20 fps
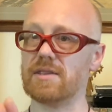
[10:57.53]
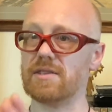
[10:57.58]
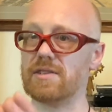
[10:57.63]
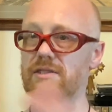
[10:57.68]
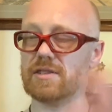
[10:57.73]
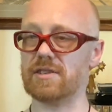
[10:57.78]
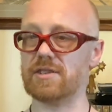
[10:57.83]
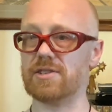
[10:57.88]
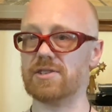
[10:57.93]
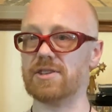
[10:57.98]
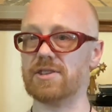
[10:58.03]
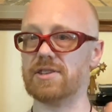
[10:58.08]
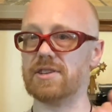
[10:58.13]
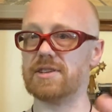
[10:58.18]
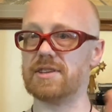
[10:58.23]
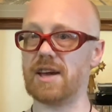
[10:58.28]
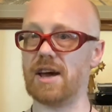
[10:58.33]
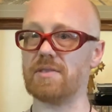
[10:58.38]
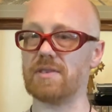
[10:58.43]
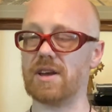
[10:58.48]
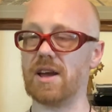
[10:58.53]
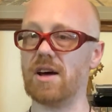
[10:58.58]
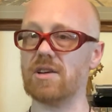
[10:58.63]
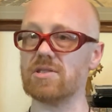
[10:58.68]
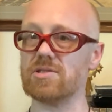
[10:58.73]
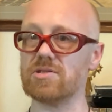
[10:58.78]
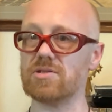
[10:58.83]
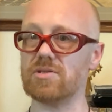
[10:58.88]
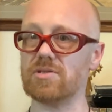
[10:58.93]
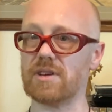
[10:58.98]
you're in the town
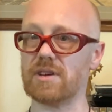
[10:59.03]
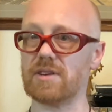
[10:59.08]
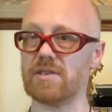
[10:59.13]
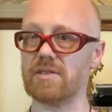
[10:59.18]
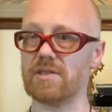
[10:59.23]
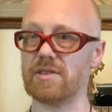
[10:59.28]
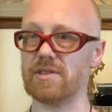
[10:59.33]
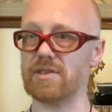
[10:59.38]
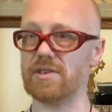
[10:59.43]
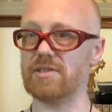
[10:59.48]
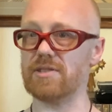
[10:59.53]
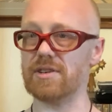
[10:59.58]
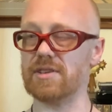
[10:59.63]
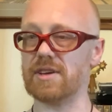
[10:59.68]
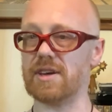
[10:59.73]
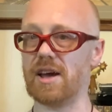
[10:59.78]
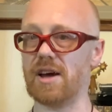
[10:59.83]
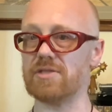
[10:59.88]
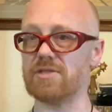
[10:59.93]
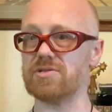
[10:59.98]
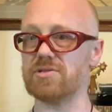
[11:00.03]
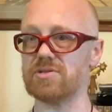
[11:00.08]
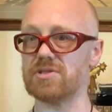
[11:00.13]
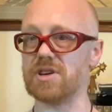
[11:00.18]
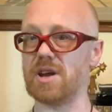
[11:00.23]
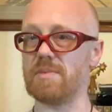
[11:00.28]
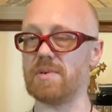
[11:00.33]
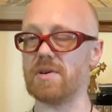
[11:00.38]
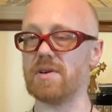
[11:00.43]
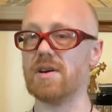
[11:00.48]
council, like, or you're in the council
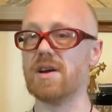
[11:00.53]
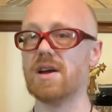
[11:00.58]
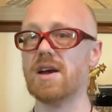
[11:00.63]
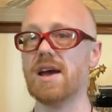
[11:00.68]
chamber,